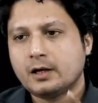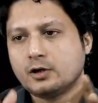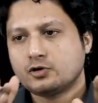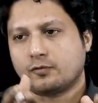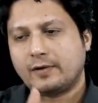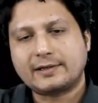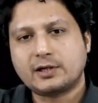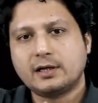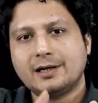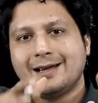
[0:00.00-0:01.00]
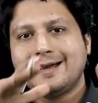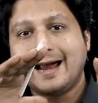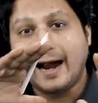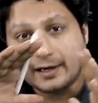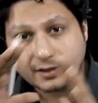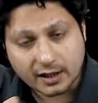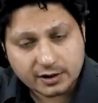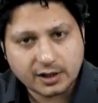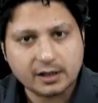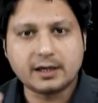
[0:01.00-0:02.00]
So flexion,
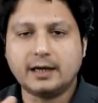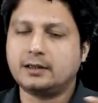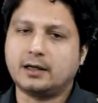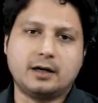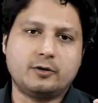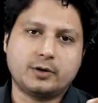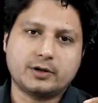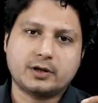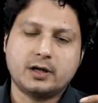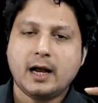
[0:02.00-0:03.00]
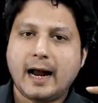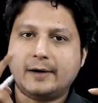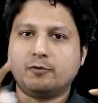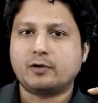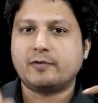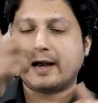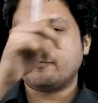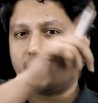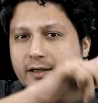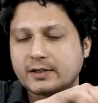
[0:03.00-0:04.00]
adduction, internal rotation. And what we have
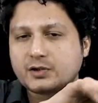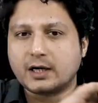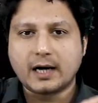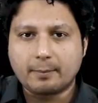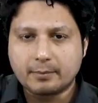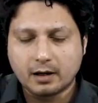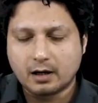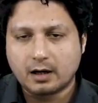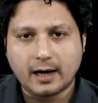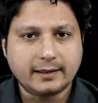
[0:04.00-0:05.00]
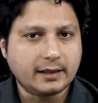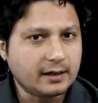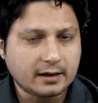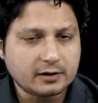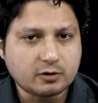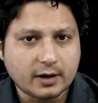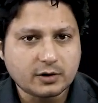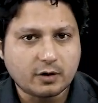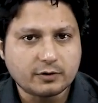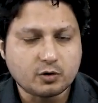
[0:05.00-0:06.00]
witnessed in anterior
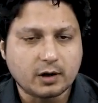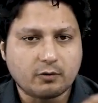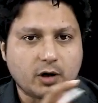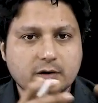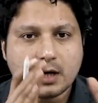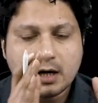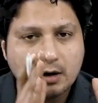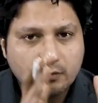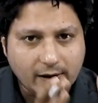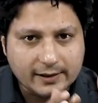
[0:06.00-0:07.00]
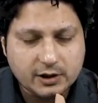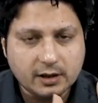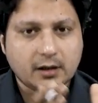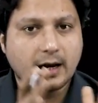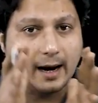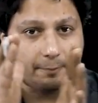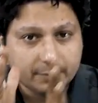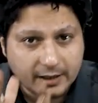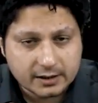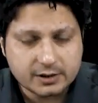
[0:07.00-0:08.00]
dislocation of the shoulder was flexion,
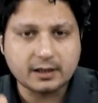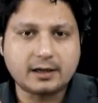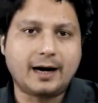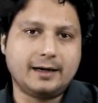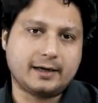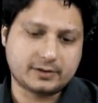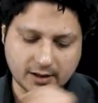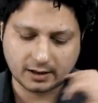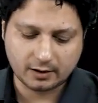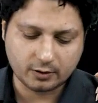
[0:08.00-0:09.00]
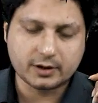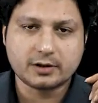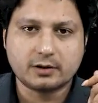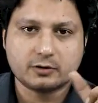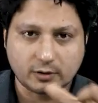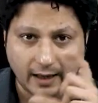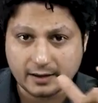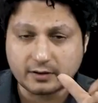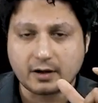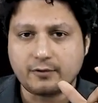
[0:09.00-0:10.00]
abduction and external rotation. So that
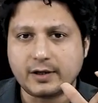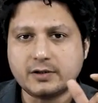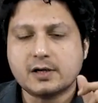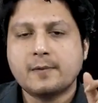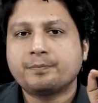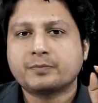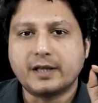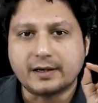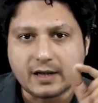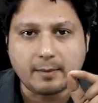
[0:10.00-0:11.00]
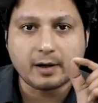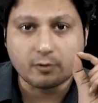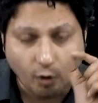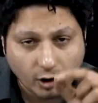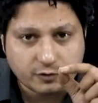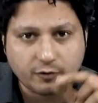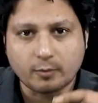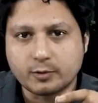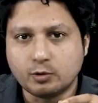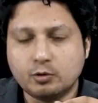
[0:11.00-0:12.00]
is the difference the examiner wants
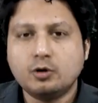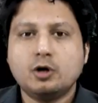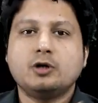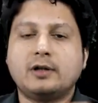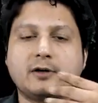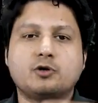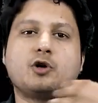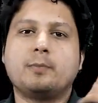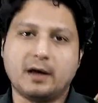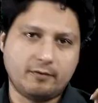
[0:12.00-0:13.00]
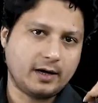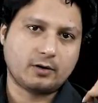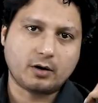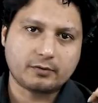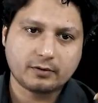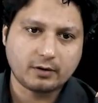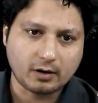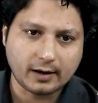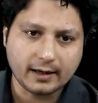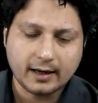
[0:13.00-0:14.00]
from you that you should be aware of. All
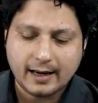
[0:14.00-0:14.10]
right.